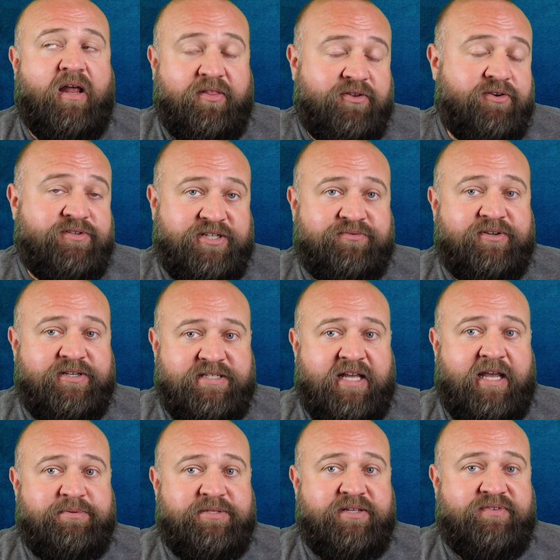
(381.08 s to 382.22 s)
other different
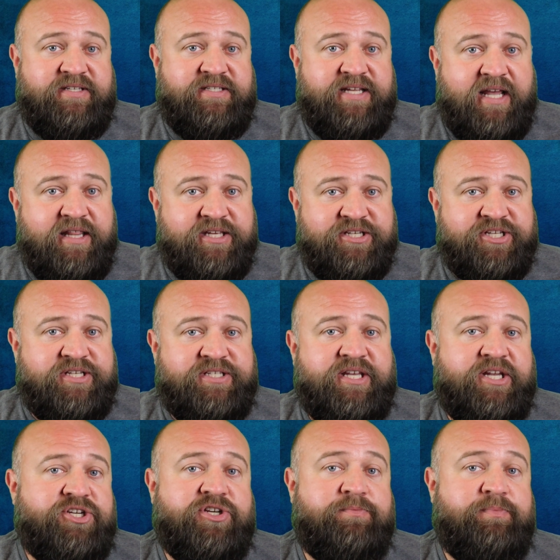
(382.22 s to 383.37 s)
types of intelligence that should